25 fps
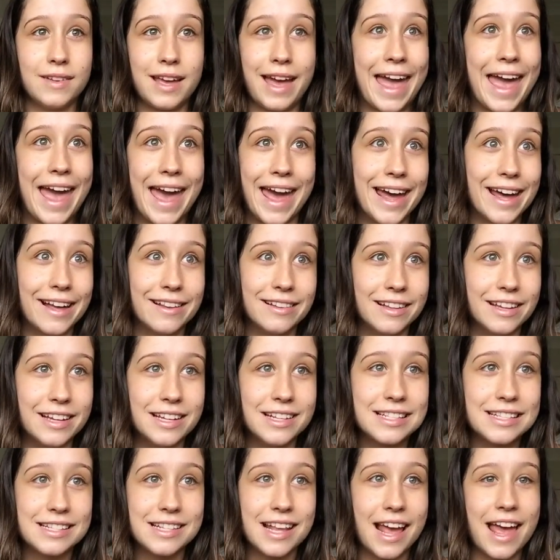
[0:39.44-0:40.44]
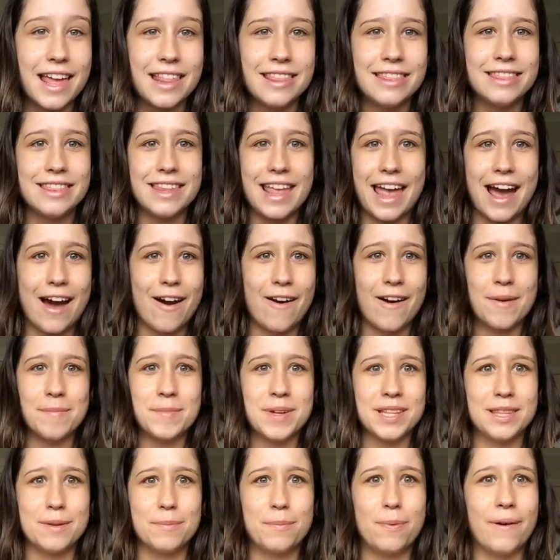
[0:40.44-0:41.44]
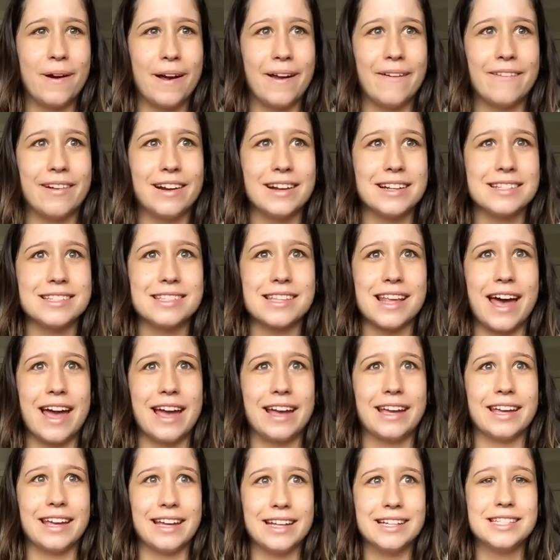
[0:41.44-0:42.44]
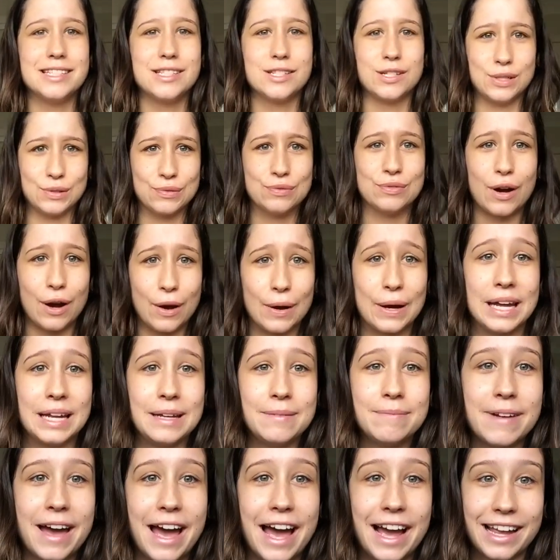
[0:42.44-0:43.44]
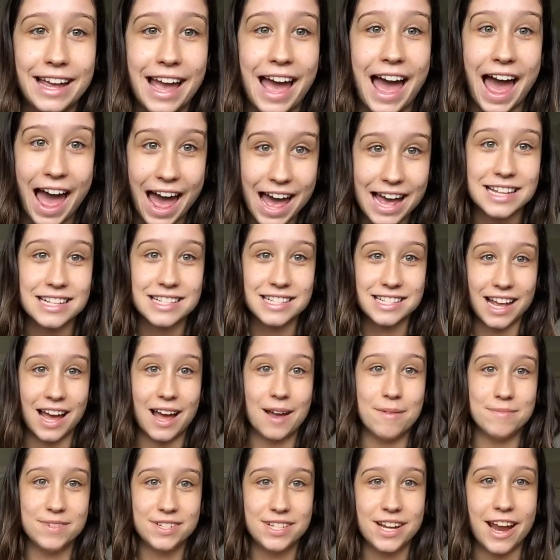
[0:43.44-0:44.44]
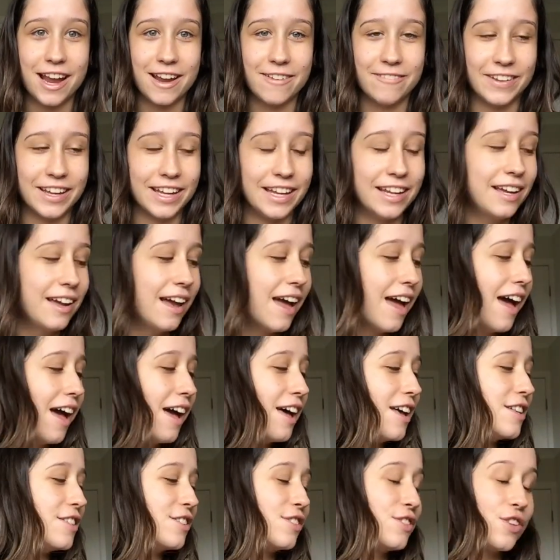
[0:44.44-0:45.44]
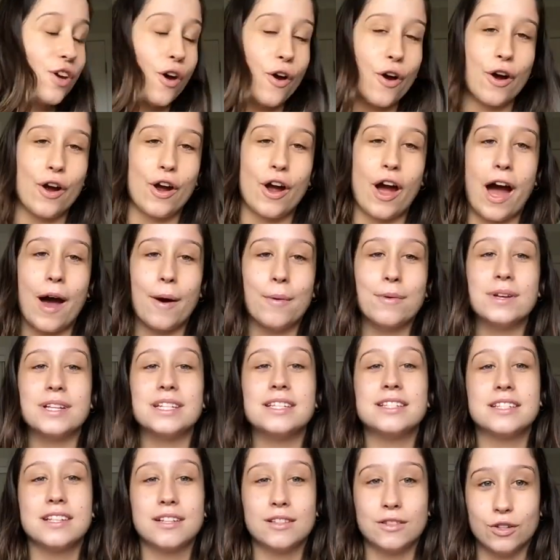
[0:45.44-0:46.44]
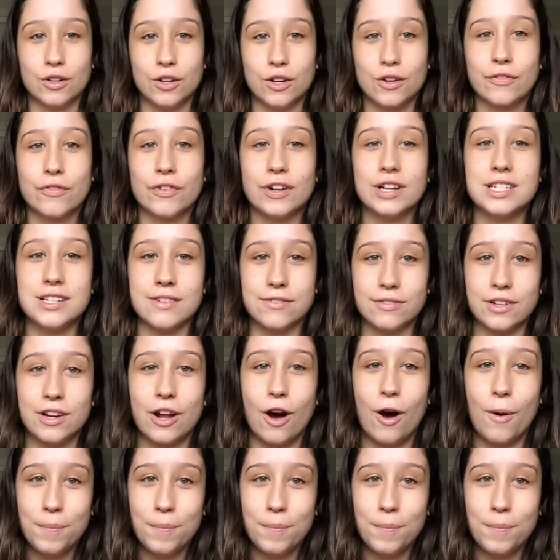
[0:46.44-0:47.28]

hairless. And now I'm at the point where it's like, it's growing back as I'm shaving. So I went to look for a different